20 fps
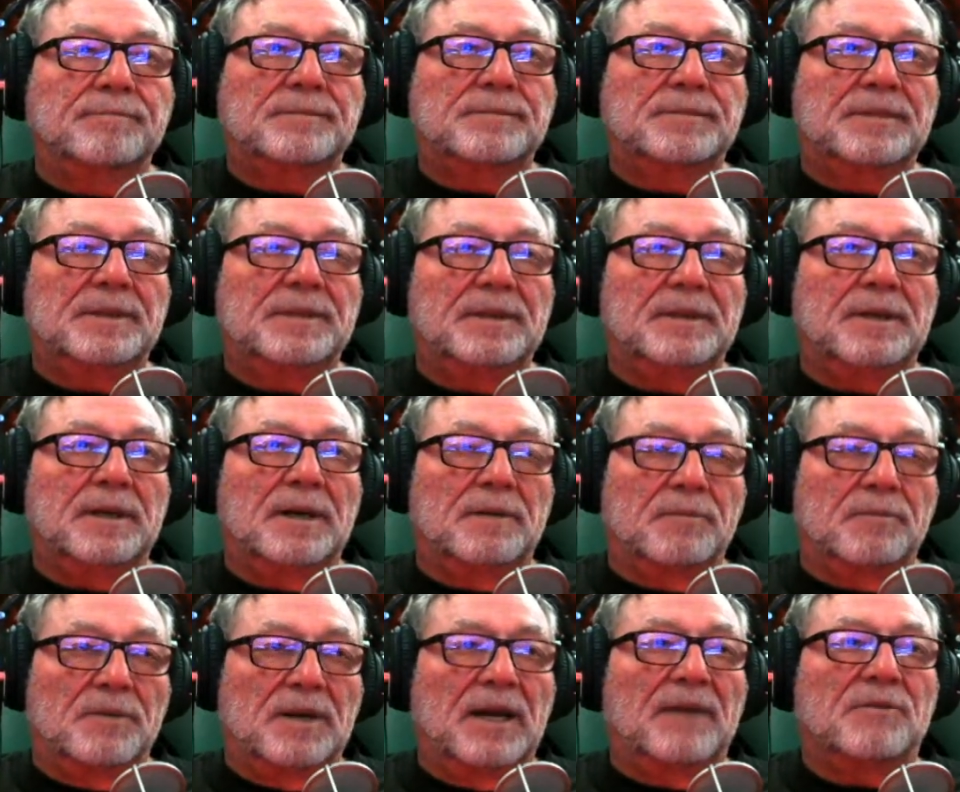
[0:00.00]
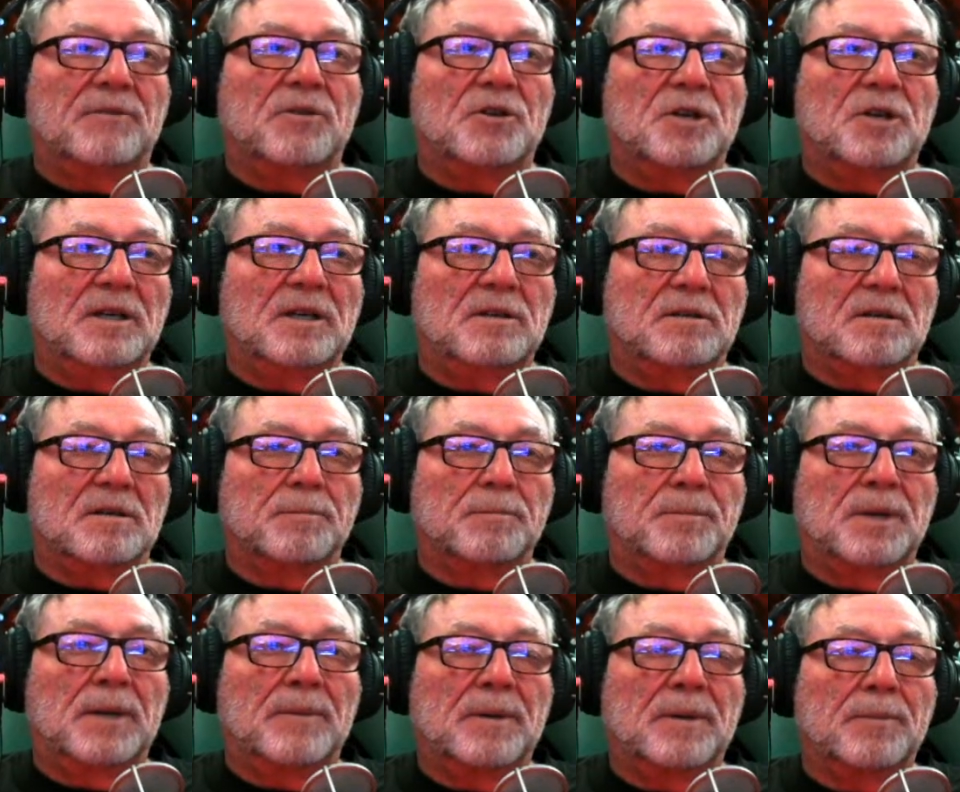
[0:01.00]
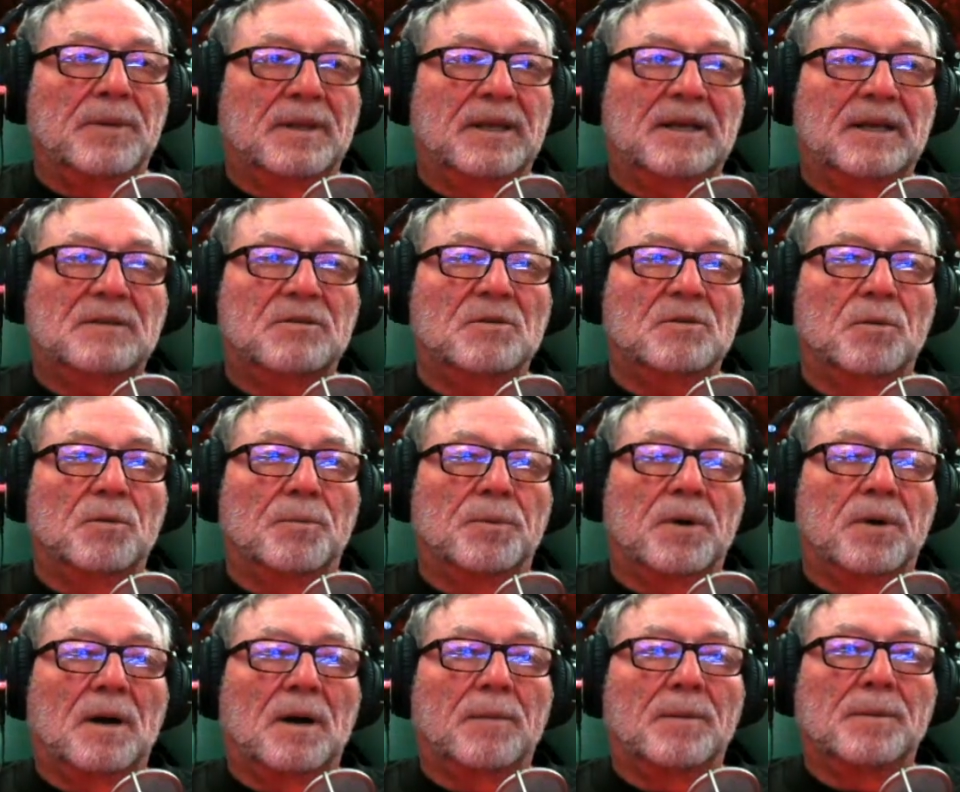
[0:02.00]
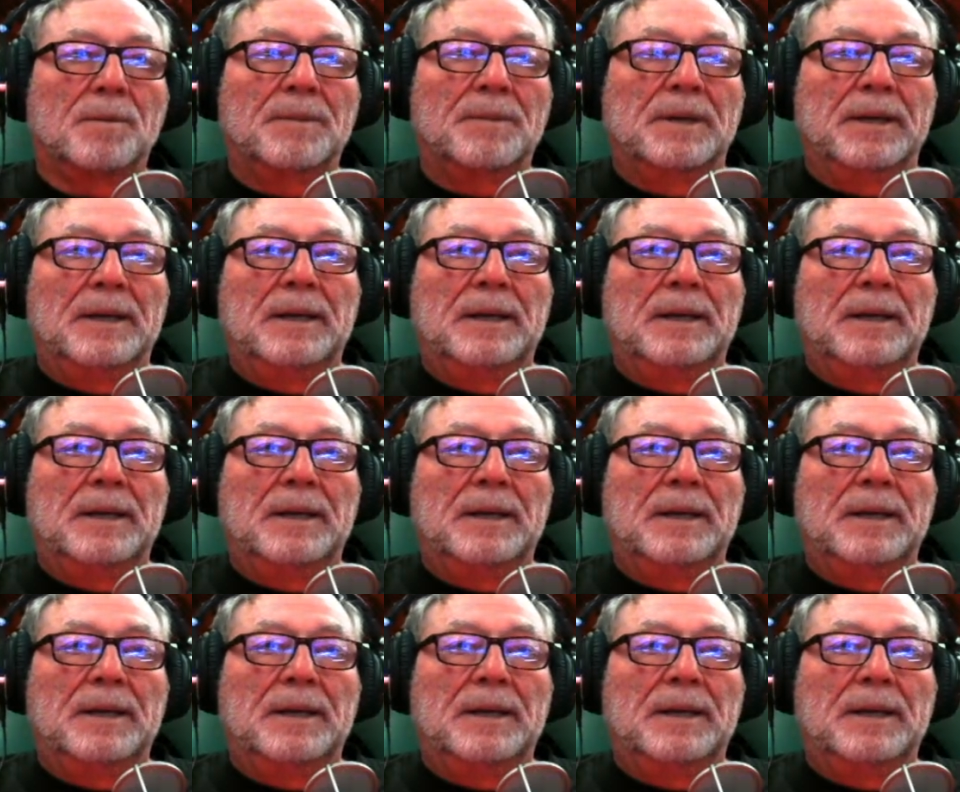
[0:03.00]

We'd have to change some plumbing, but that's no problem.